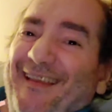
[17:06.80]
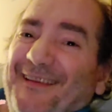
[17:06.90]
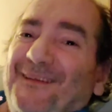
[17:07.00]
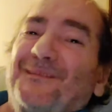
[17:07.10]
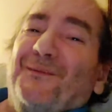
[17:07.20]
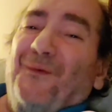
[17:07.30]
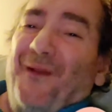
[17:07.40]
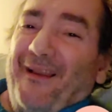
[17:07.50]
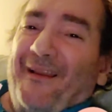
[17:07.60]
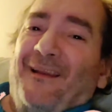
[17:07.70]
years
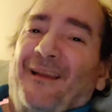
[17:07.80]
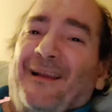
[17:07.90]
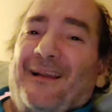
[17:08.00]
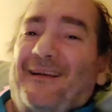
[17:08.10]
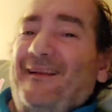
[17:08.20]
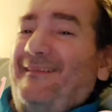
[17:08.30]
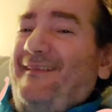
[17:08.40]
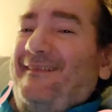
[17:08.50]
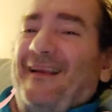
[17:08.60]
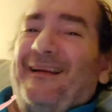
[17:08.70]
away, and
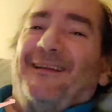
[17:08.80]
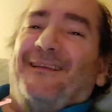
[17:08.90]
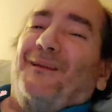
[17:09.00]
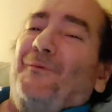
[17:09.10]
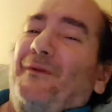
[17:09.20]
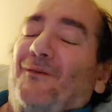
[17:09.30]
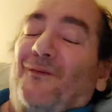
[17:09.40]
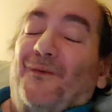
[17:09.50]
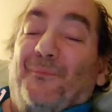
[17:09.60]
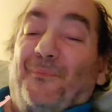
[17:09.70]
instantaneously we
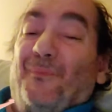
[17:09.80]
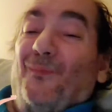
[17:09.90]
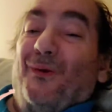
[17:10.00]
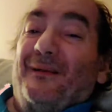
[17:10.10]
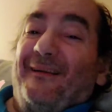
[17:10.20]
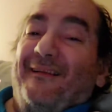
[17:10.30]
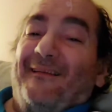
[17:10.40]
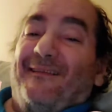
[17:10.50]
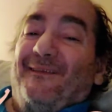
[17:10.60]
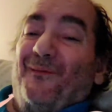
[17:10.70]
know what
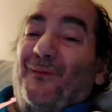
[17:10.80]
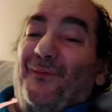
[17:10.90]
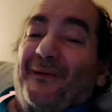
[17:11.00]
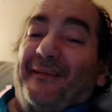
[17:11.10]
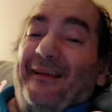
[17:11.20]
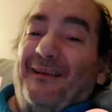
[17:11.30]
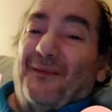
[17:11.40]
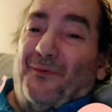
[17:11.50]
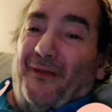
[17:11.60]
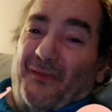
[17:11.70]
we're saying
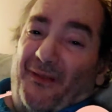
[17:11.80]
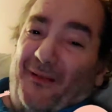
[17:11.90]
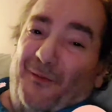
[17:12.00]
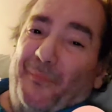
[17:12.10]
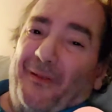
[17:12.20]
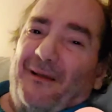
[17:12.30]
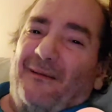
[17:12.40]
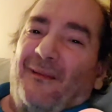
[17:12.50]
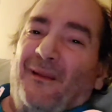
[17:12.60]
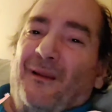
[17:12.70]
to each other
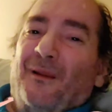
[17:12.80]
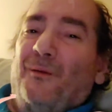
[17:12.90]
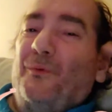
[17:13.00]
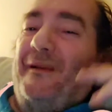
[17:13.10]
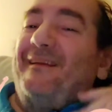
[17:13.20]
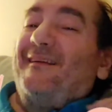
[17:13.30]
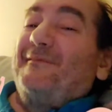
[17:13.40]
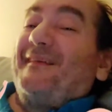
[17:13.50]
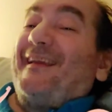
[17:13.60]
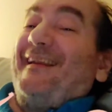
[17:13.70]
because we
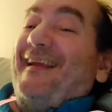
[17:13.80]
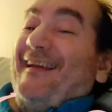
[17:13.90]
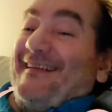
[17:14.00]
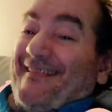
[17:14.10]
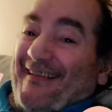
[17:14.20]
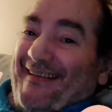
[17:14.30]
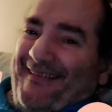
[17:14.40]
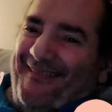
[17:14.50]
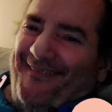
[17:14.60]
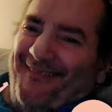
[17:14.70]
have a connection.
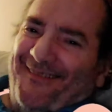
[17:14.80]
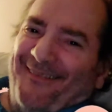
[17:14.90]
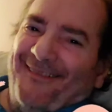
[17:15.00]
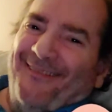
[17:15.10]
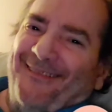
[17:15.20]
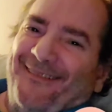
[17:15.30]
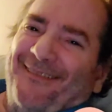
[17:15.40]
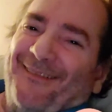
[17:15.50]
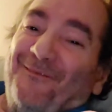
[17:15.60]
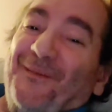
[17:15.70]

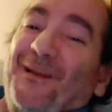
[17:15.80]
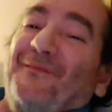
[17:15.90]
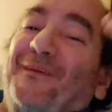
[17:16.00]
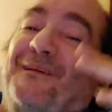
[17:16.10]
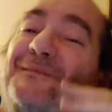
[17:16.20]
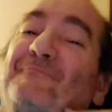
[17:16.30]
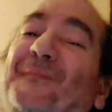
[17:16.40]
We have a